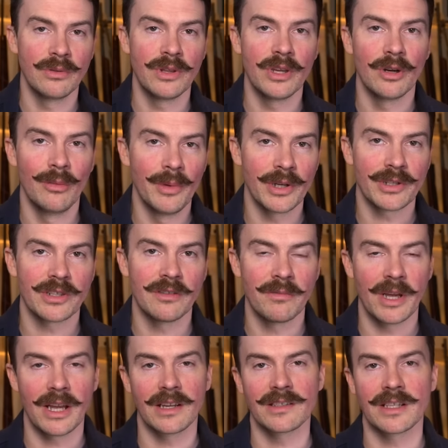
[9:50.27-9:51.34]
the omission of
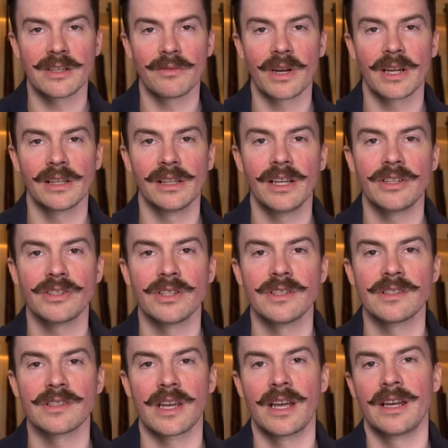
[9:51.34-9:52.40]
magazine
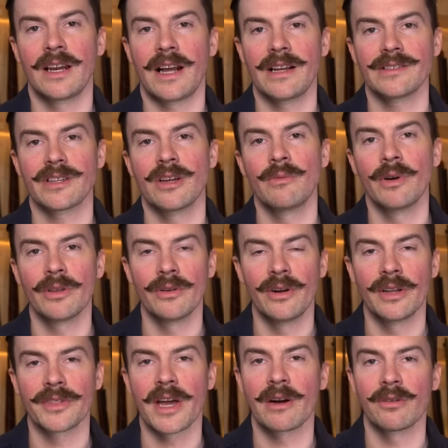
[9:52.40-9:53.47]
regulations and asking whether or
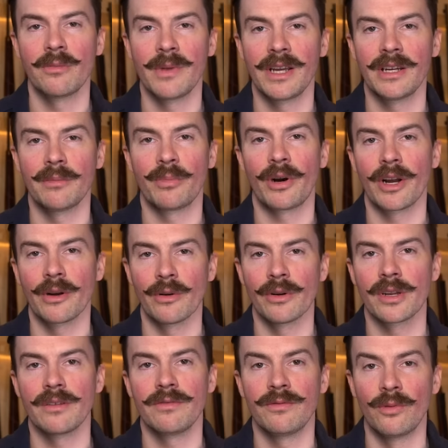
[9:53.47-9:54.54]
not that remained a
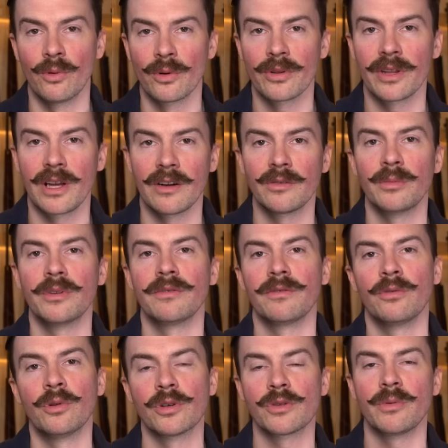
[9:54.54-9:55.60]
priority for the government
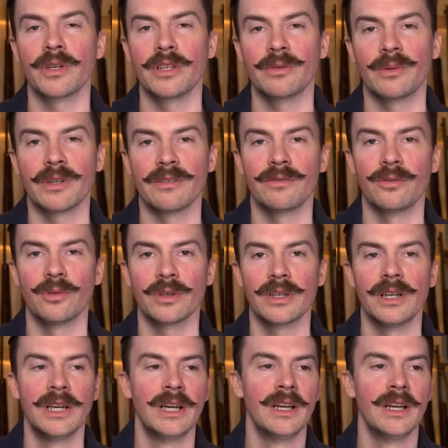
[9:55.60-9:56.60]
for 2024.